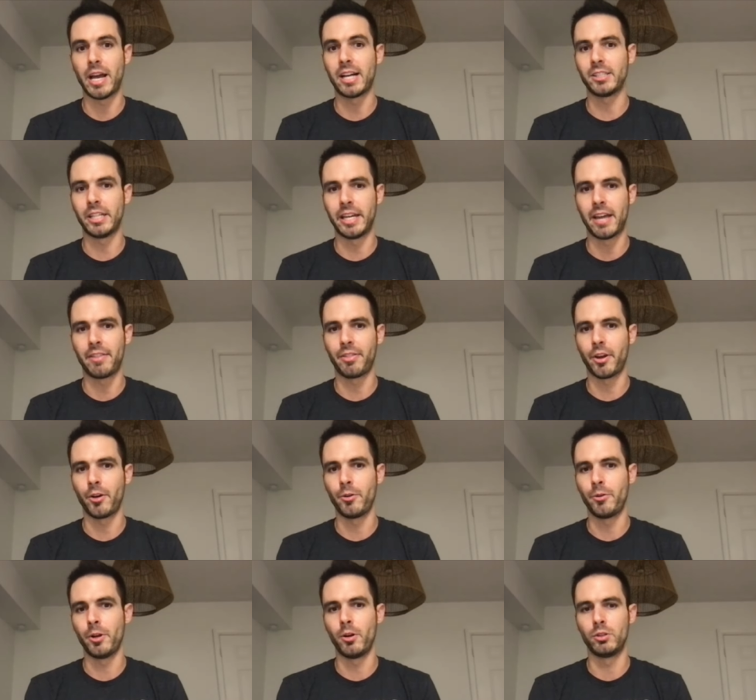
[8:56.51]
you actually get there
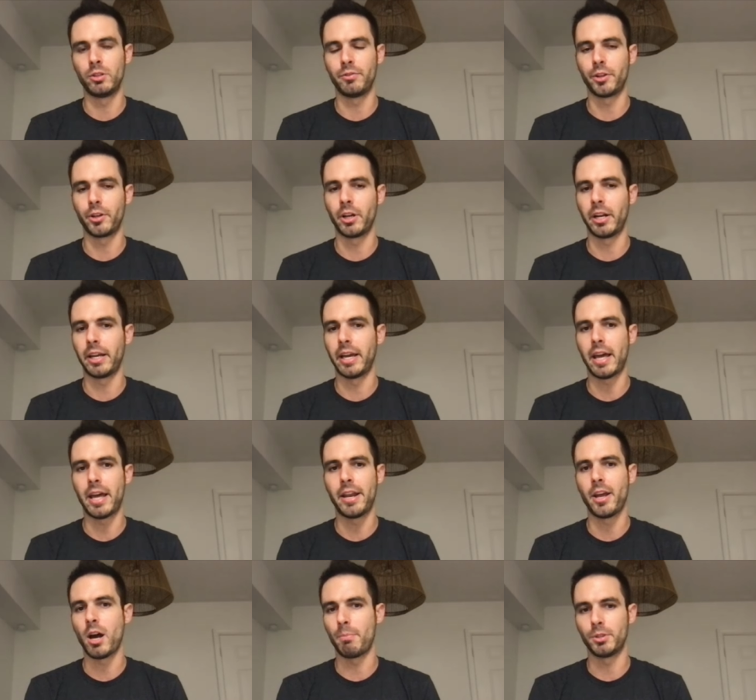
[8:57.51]
who knows if you're going to get
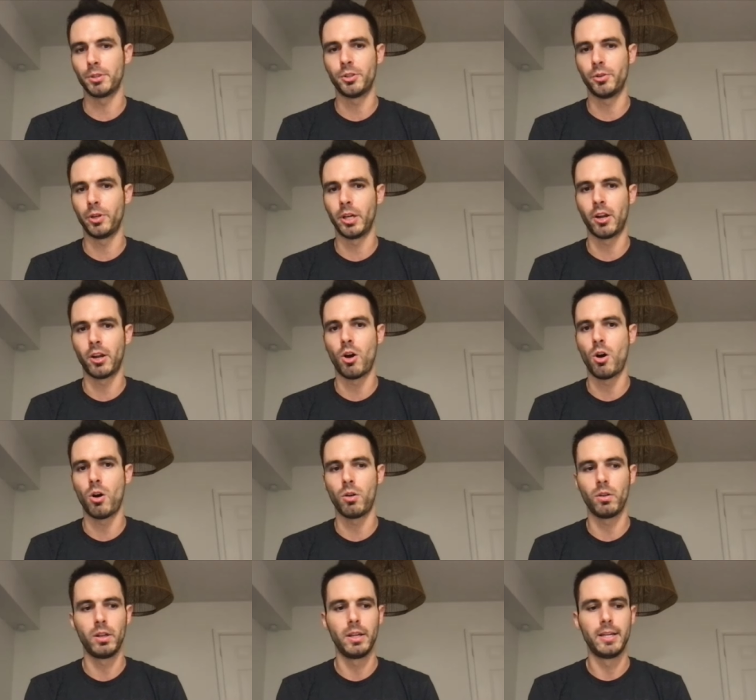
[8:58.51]
any opportunity at all